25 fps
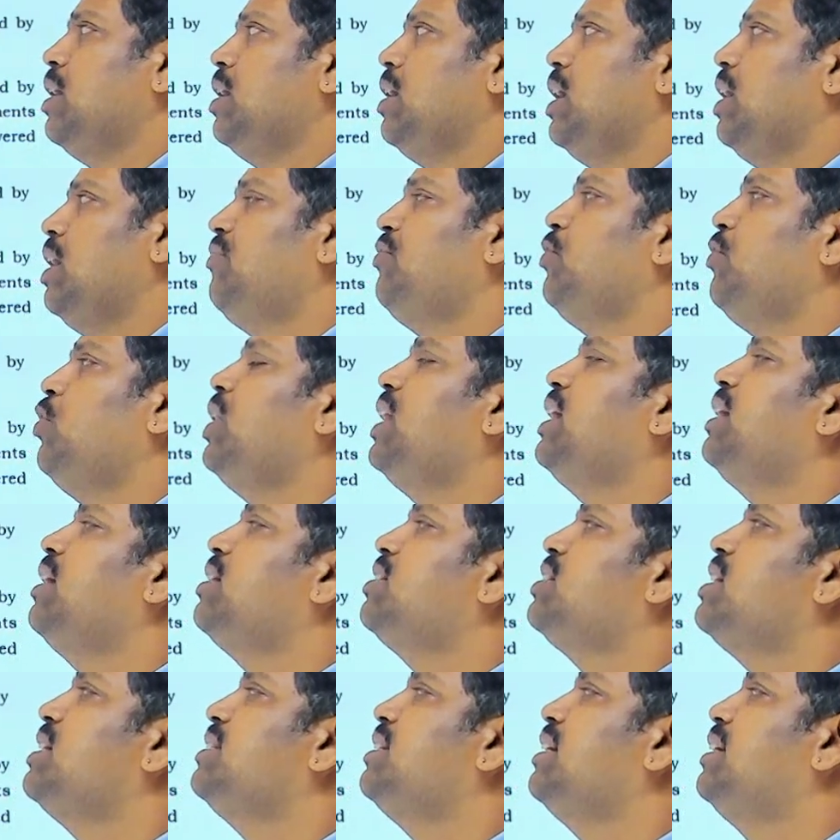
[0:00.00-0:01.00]
If you
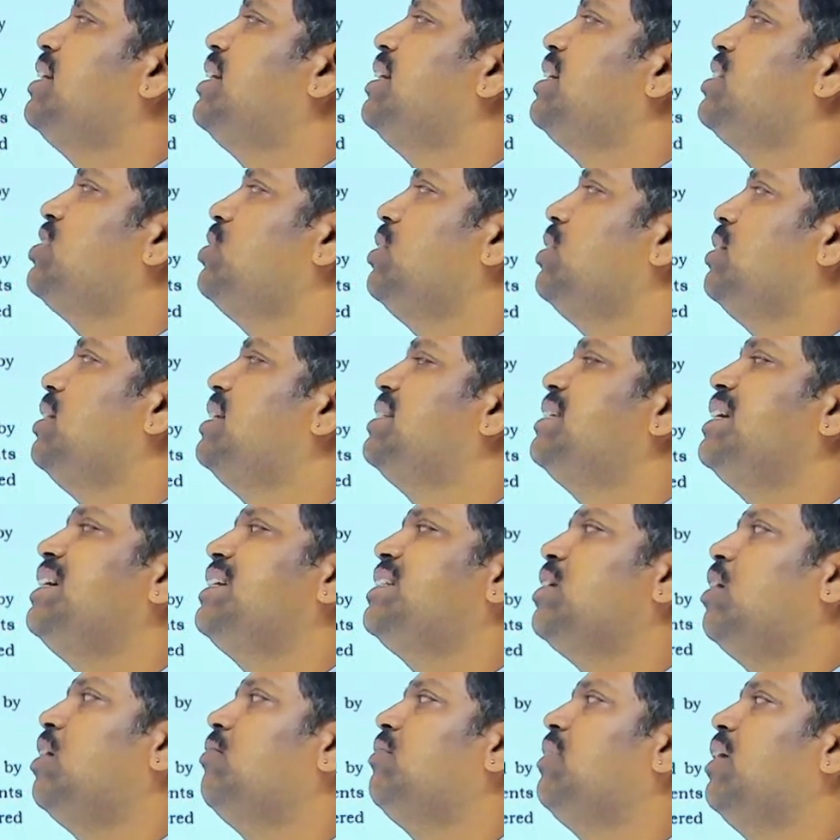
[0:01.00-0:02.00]
interchange the digits
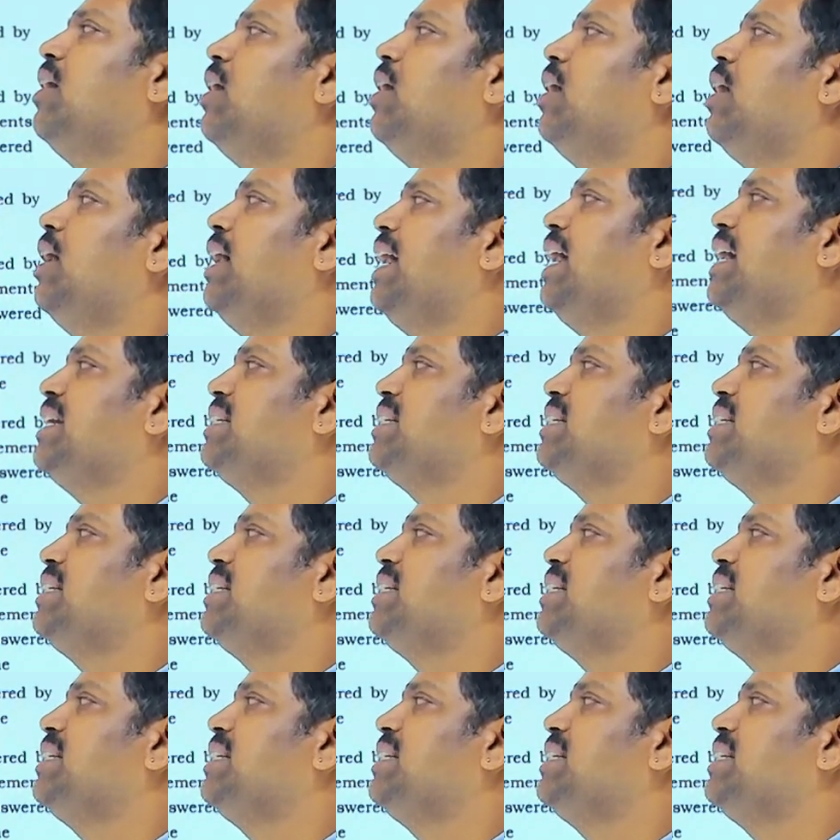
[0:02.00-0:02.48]
of the age